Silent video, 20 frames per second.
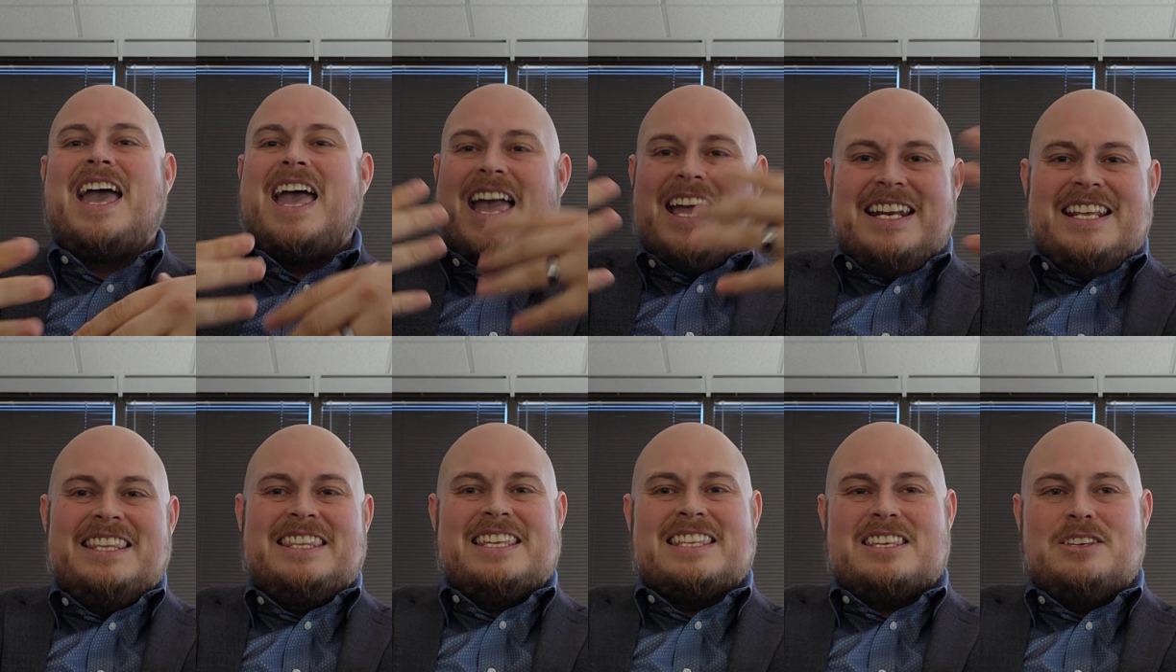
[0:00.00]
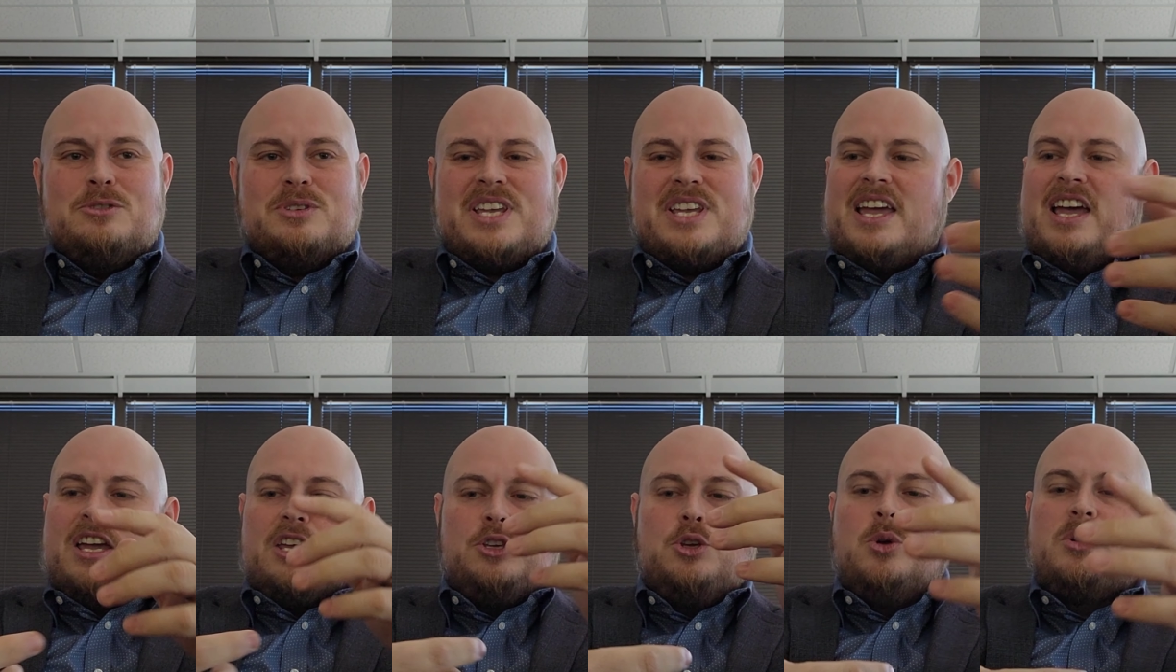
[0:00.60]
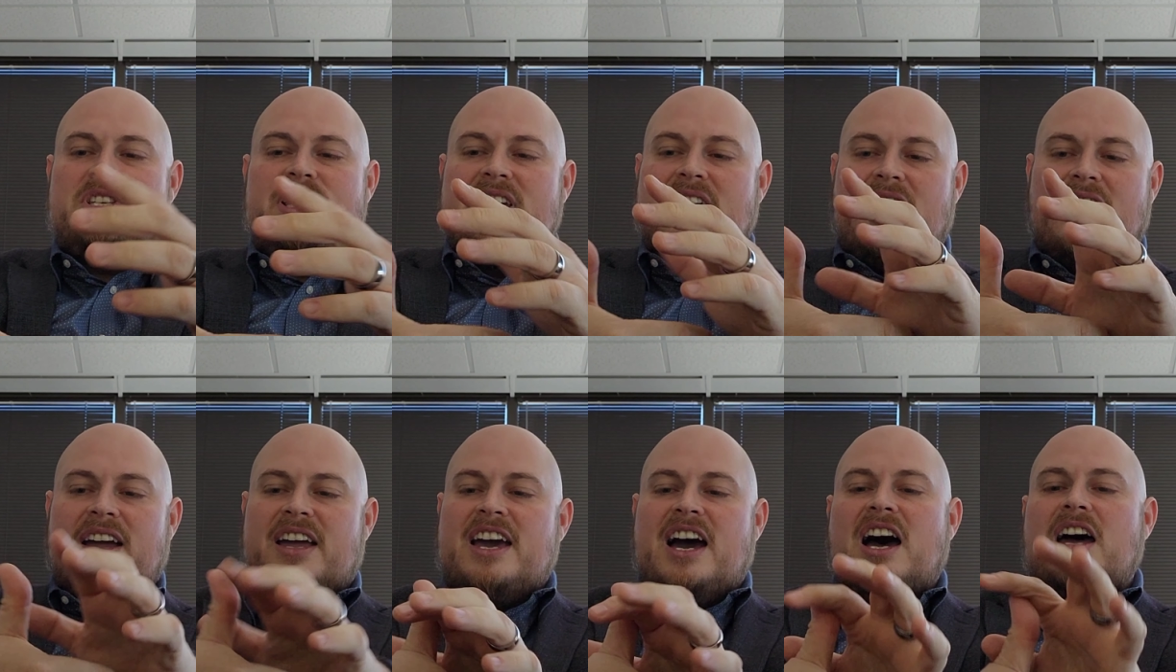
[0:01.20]
Anything that you say, using
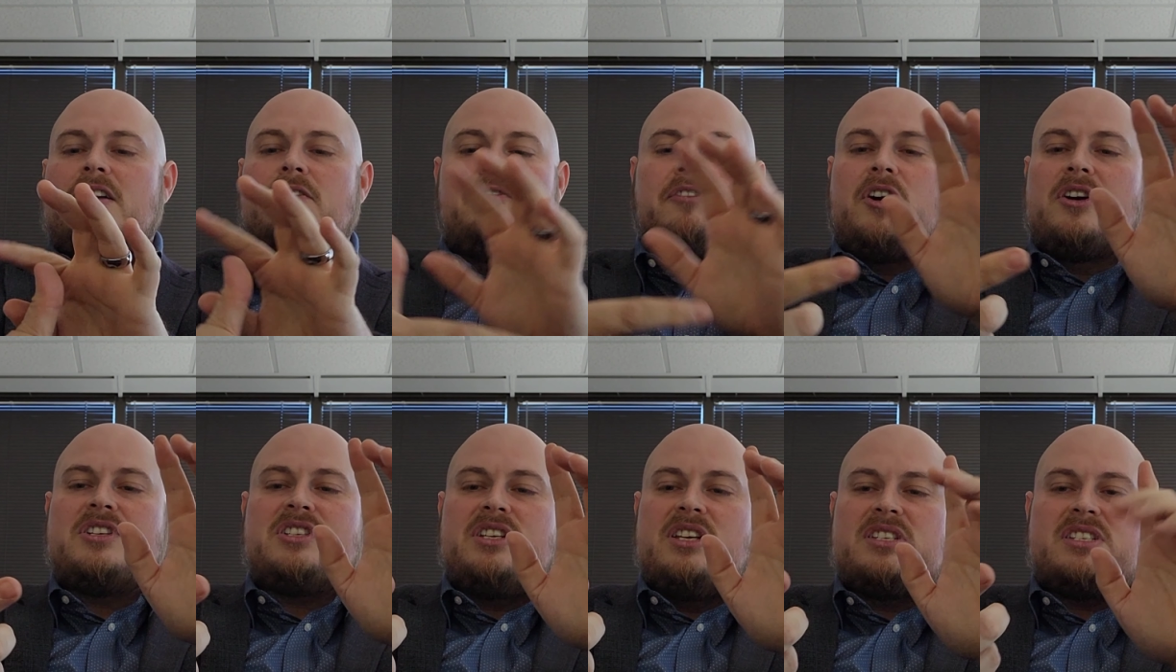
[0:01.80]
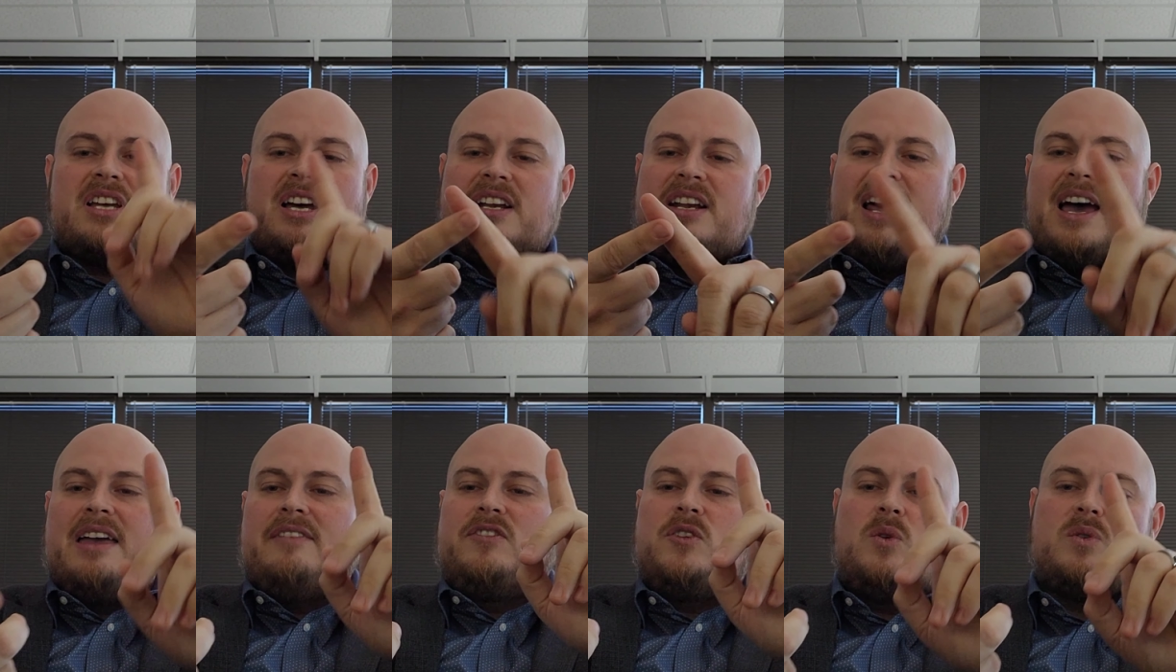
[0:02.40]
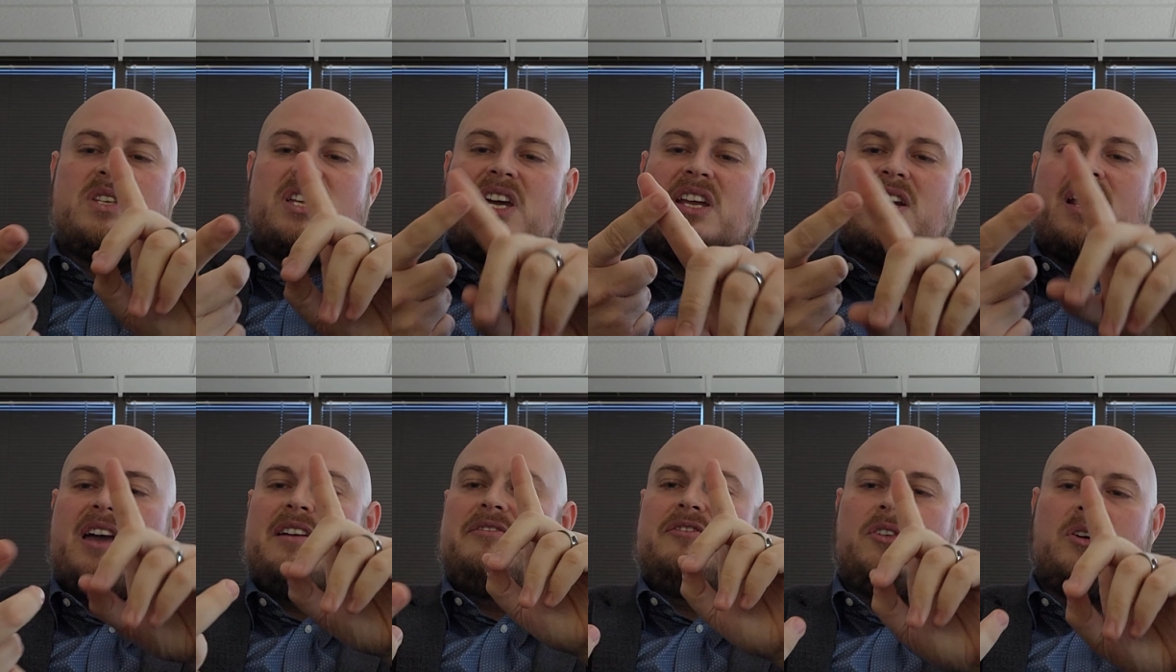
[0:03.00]
a gun versus a knife, using a
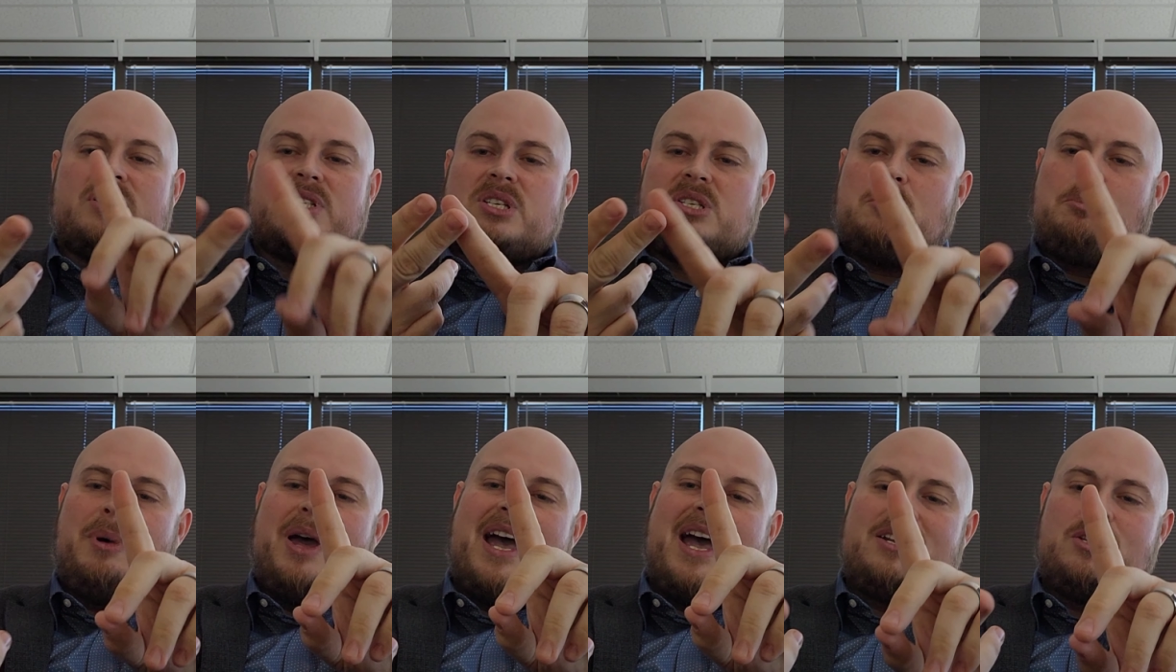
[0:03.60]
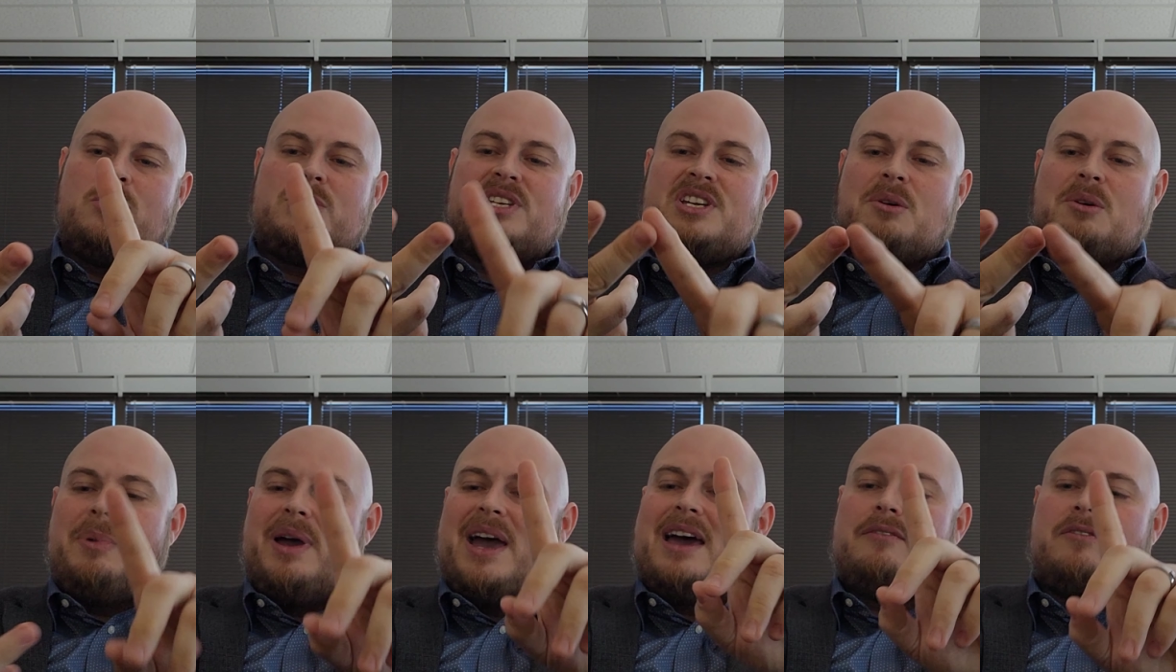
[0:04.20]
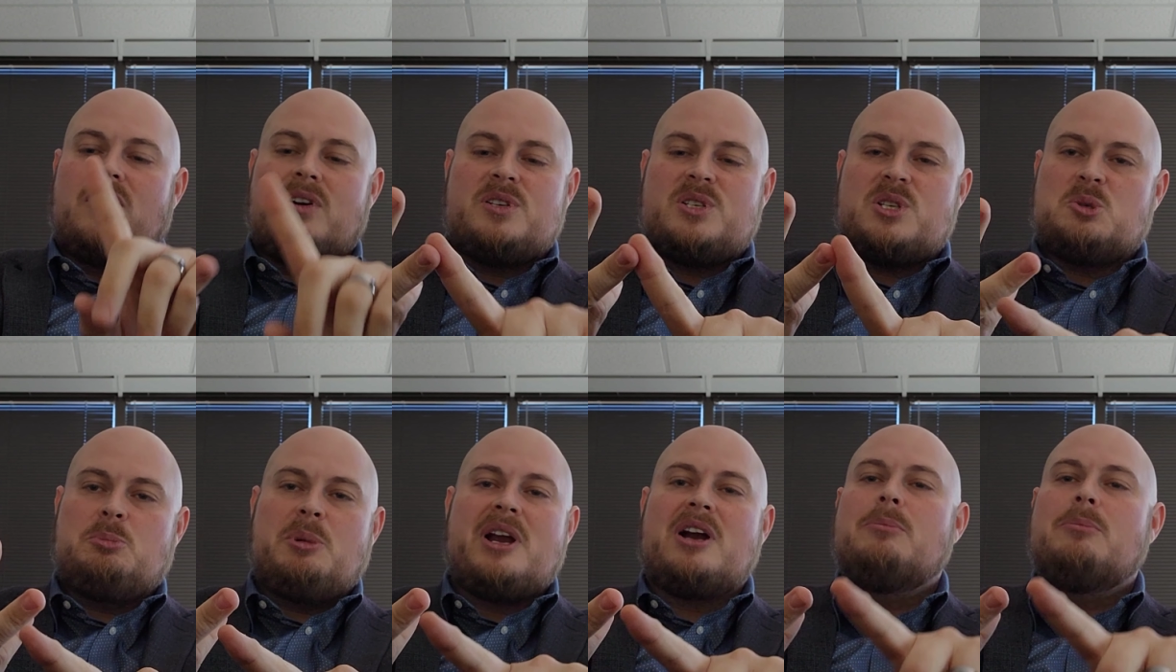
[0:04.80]
knife versus a bat, using a bat versus bear